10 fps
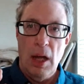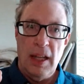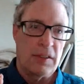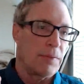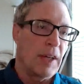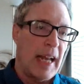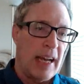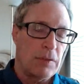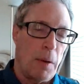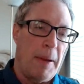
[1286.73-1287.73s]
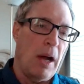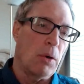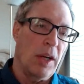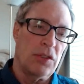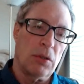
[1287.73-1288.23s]
is the free cash flow
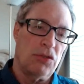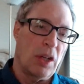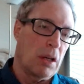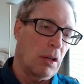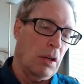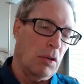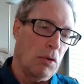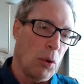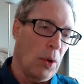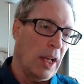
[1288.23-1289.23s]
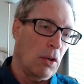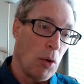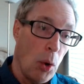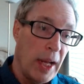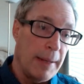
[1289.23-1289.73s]
payout ratio
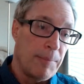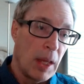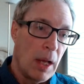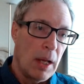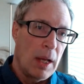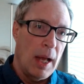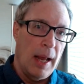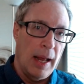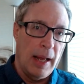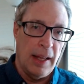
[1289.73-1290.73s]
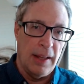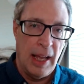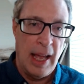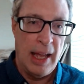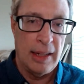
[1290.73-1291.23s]
growing?
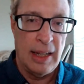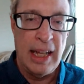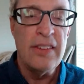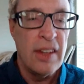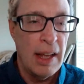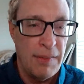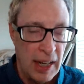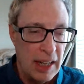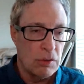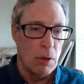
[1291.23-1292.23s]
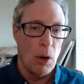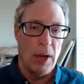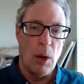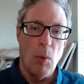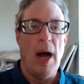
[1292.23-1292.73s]
And is if it is
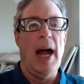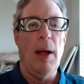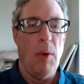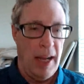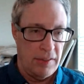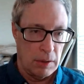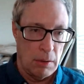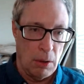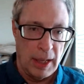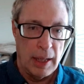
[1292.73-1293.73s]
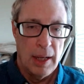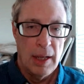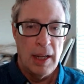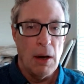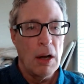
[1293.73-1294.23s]
growing, why? Why is it growing?
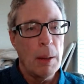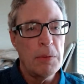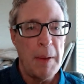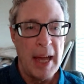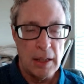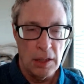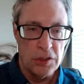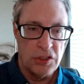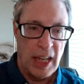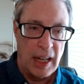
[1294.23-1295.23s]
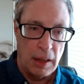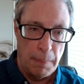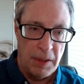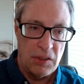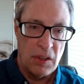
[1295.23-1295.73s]
It all comes back to understanding the
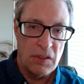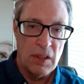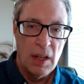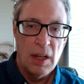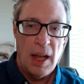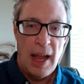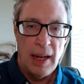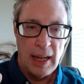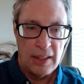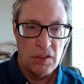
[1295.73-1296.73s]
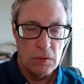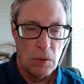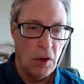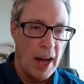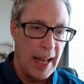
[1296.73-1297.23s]
business and not just
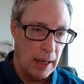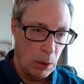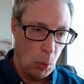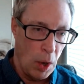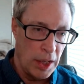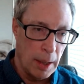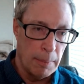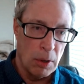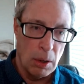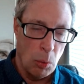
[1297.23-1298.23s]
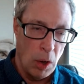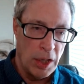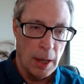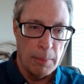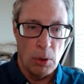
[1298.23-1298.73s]
relying on one number
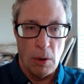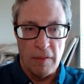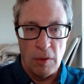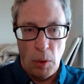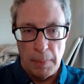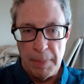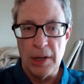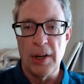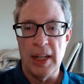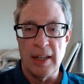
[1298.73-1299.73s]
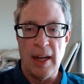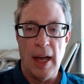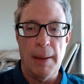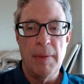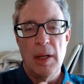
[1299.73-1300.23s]
over one period of
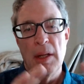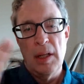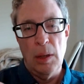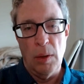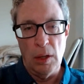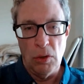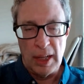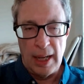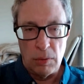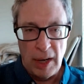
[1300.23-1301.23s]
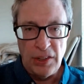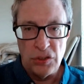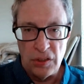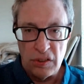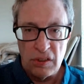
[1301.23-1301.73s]
time. You want to look at
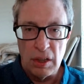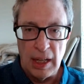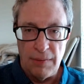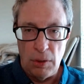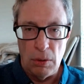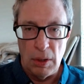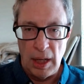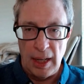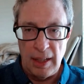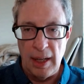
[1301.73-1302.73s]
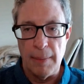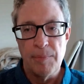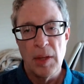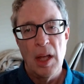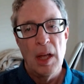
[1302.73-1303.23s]
ranges to give you an idea.
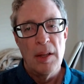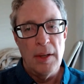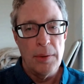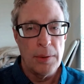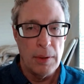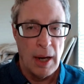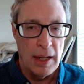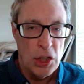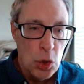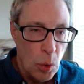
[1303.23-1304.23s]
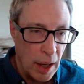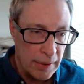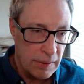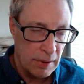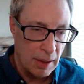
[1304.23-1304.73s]
The other
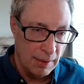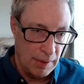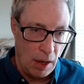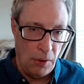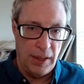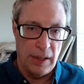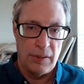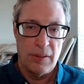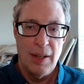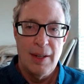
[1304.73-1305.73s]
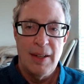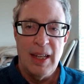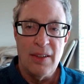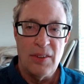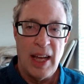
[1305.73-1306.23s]
nuance of all this
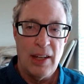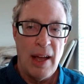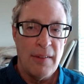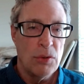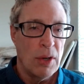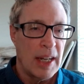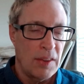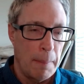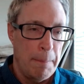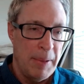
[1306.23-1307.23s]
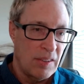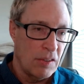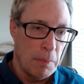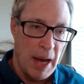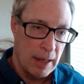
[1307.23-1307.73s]
is that you have to look at the
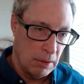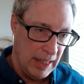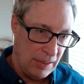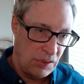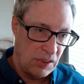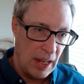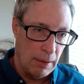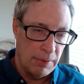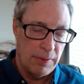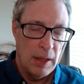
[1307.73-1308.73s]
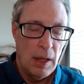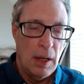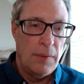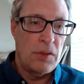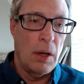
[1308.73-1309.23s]
business model itself.
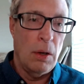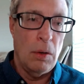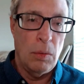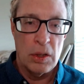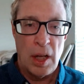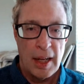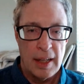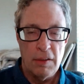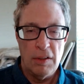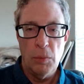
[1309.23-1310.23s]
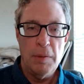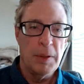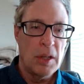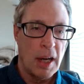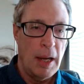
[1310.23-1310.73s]
So we've
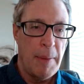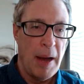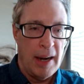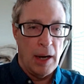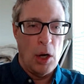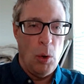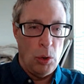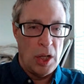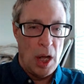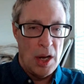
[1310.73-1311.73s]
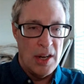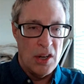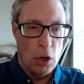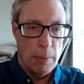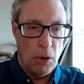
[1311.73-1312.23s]
been talking about air quote
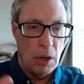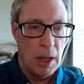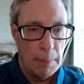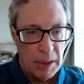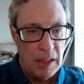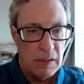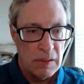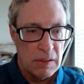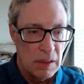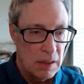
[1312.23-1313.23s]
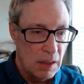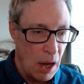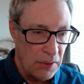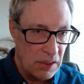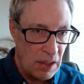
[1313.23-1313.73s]
normal companies
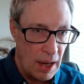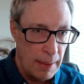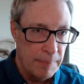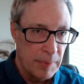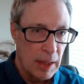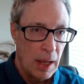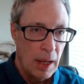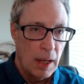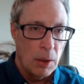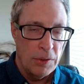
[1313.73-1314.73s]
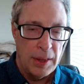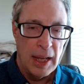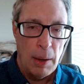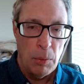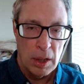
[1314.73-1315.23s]
all this time. Well, the
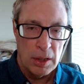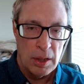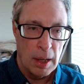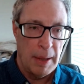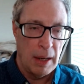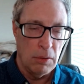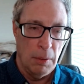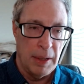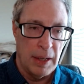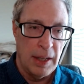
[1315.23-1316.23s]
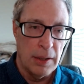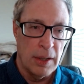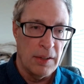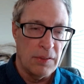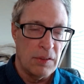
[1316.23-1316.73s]
thing I want to talk about a little bit here
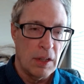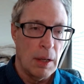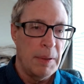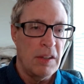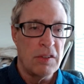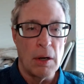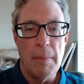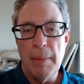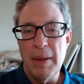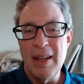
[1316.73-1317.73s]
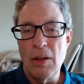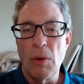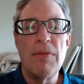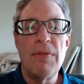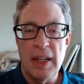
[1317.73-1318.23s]
is companies that are maybe
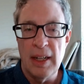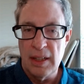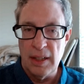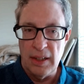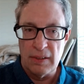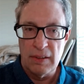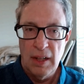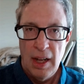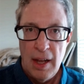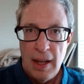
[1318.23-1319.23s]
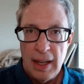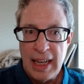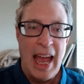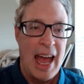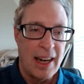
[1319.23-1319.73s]
don't fit into this
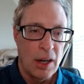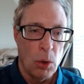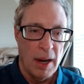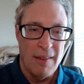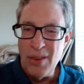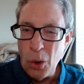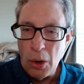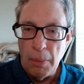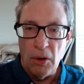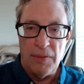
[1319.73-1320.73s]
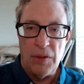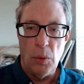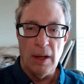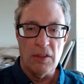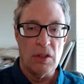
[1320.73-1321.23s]
category of normal, if you
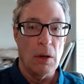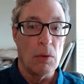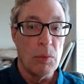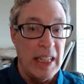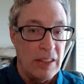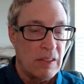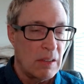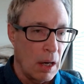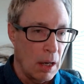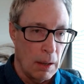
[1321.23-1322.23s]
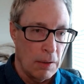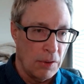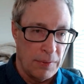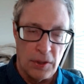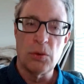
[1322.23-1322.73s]
will. So REITs are
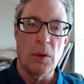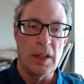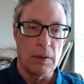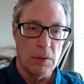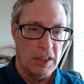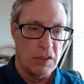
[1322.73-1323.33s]
the first one that really